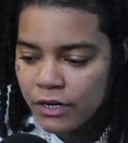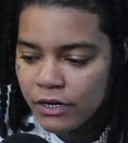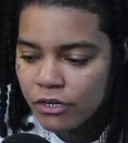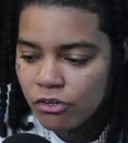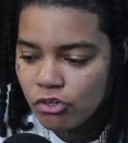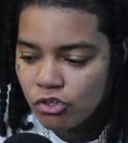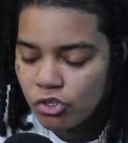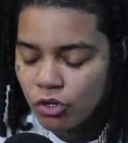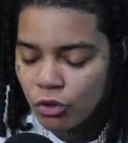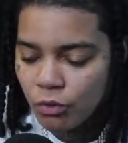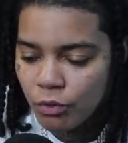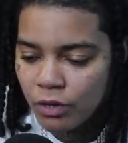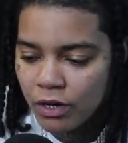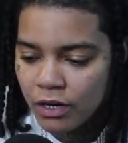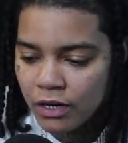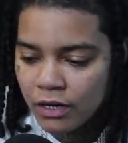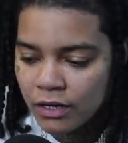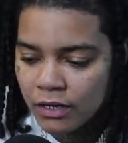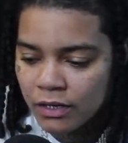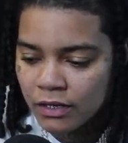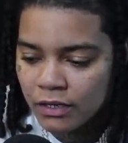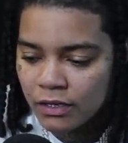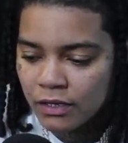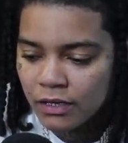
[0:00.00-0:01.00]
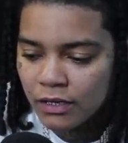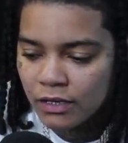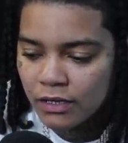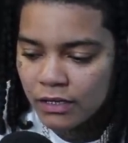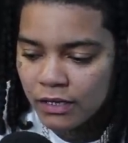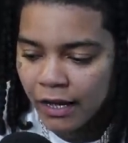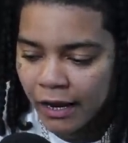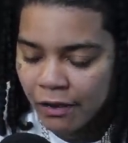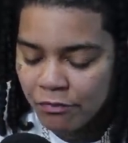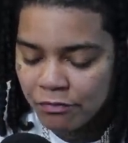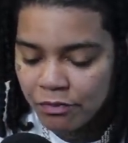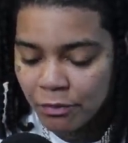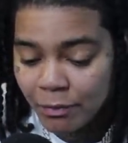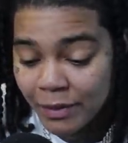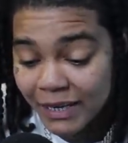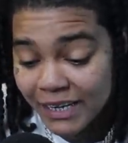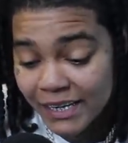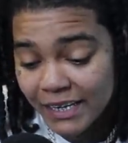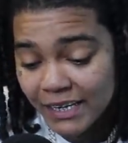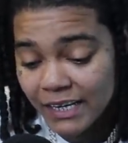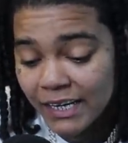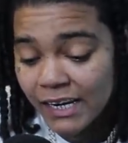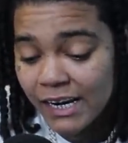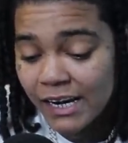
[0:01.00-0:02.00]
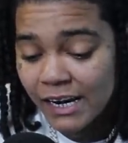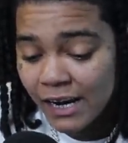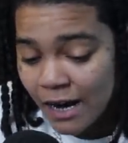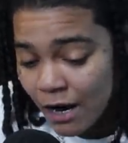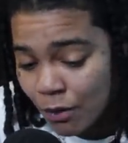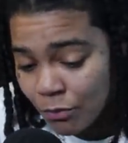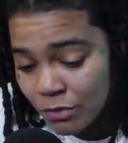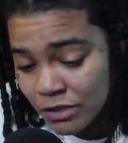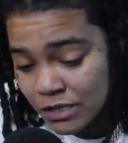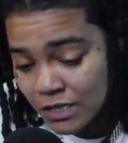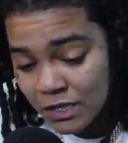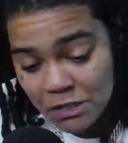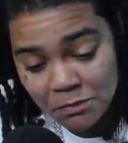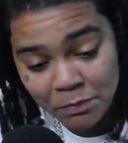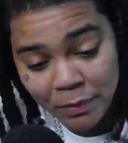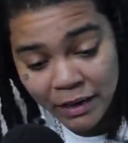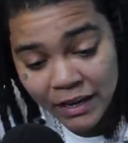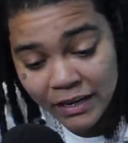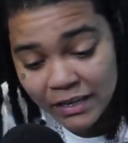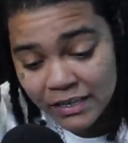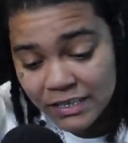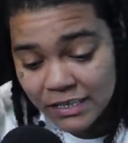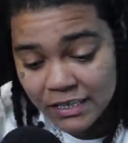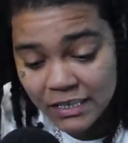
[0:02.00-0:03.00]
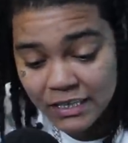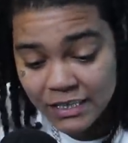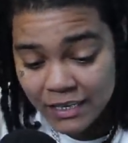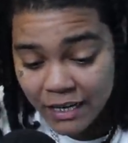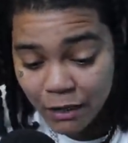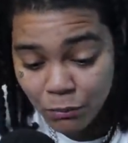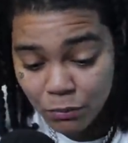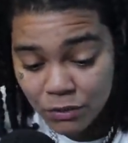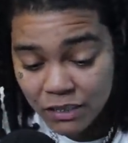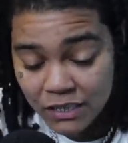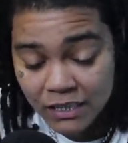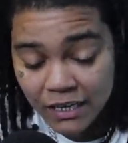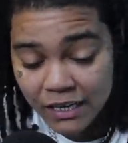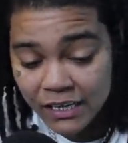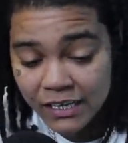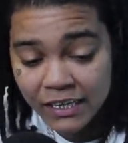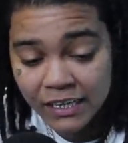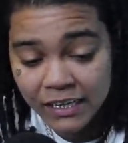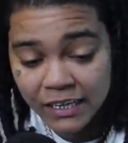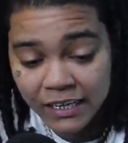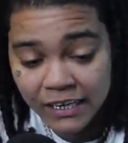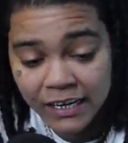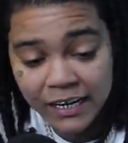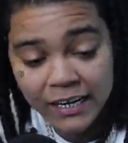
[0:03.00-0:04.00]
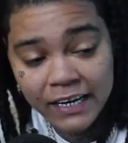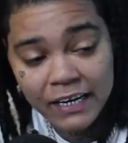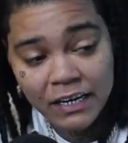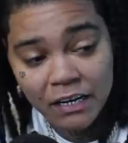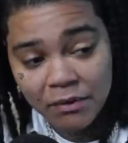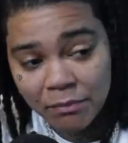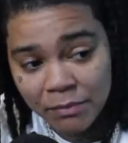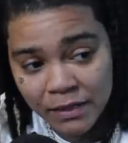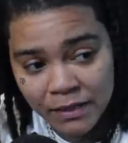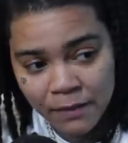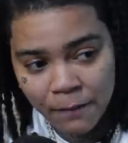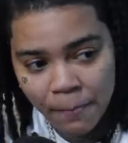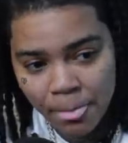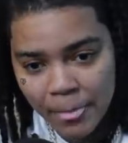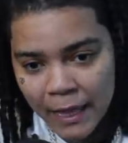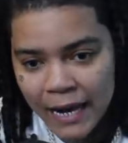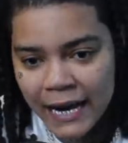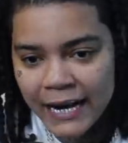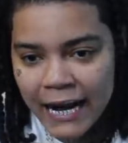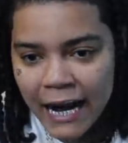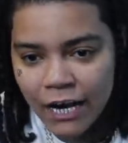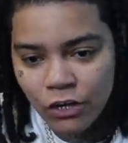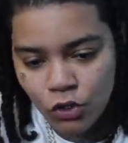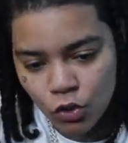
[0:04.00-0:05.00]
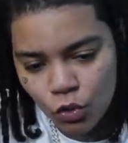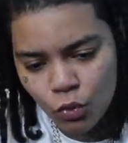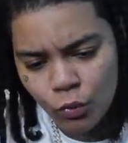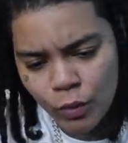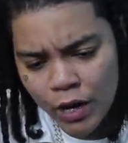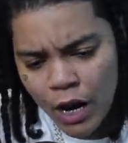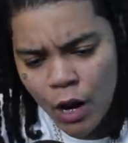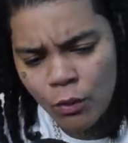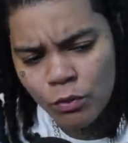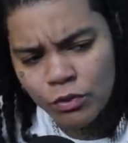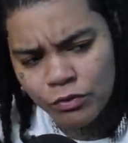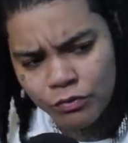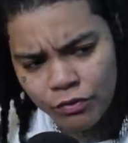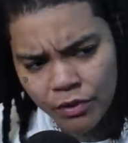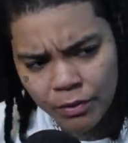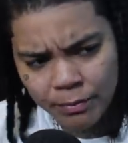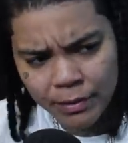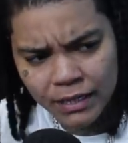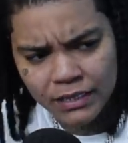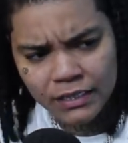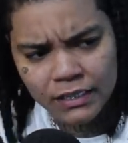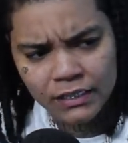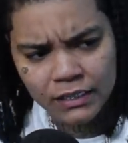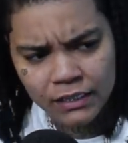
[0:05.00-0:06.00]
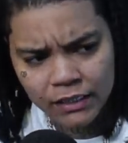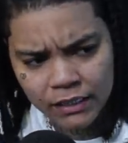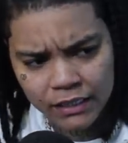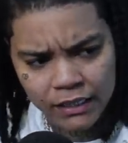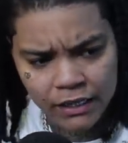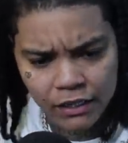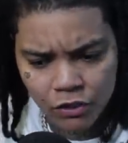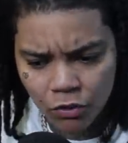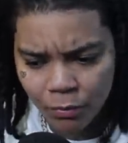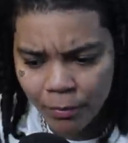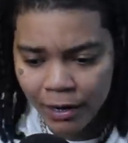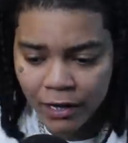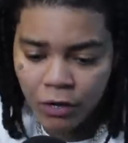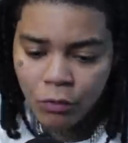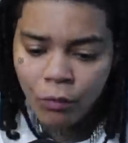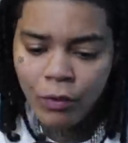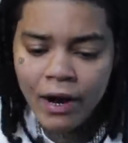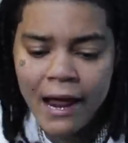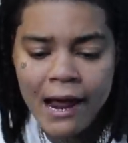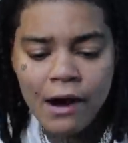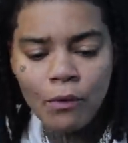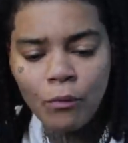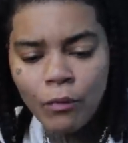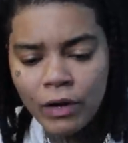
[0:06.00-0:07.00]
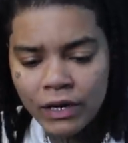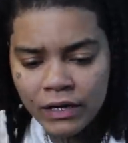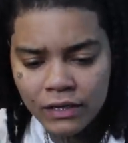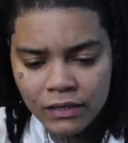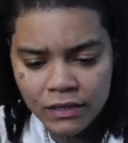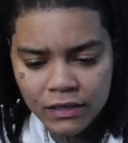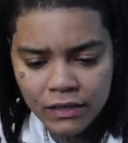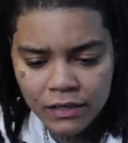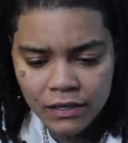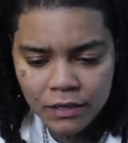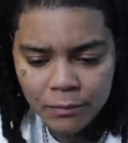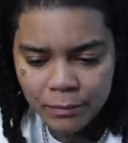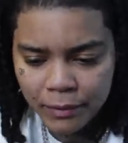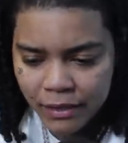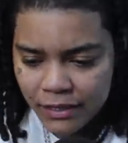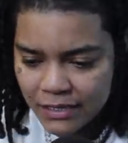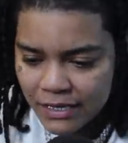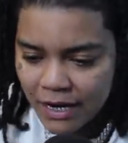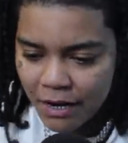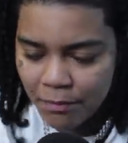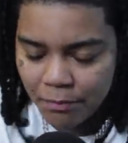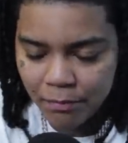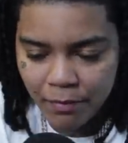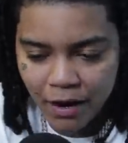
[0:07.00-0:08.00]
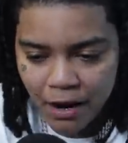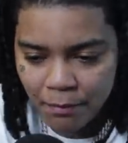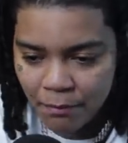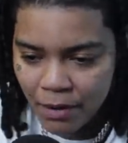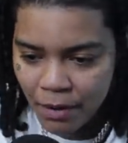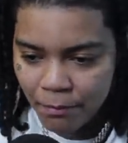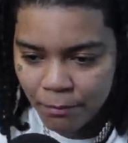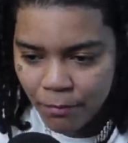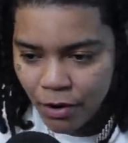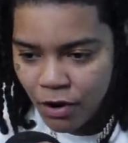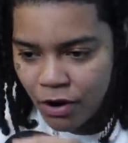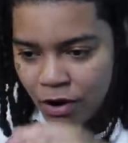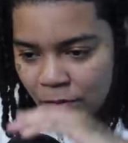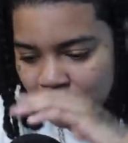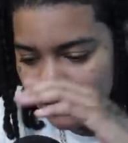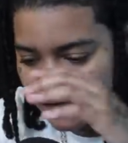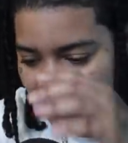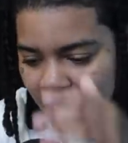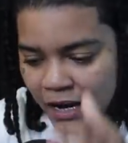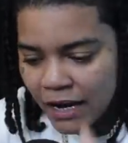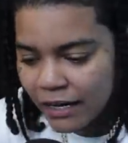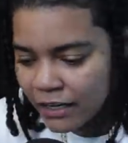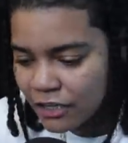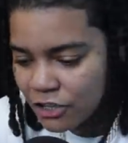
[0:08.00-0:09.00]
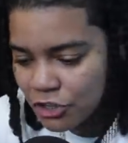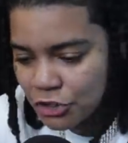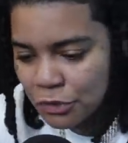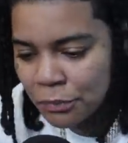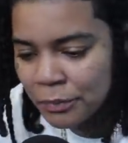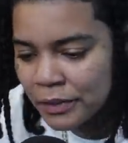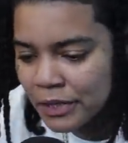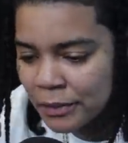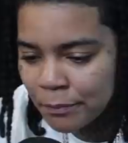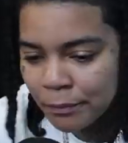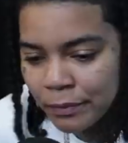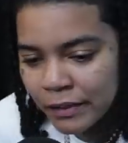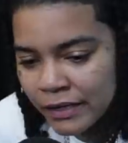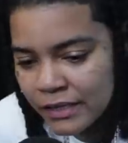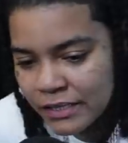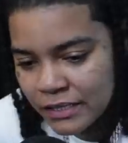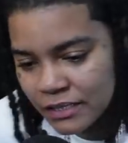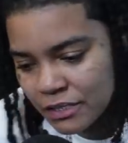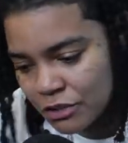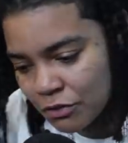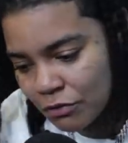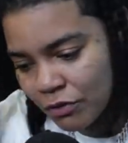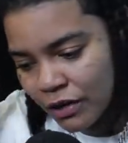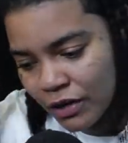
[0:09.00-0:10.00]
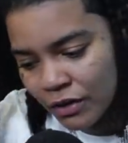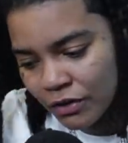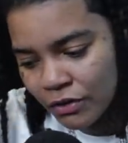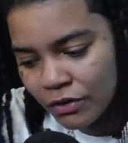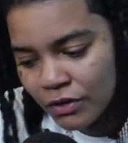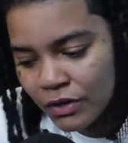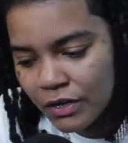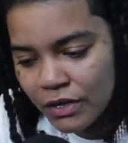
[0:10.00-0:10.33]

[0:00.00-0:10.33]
So uh, like from a kid, I was just paying attention. I was studying the game, man. Right. And I knew where I was from at the end of the day, no matter where I went, because I, I my mom done had us so many places around,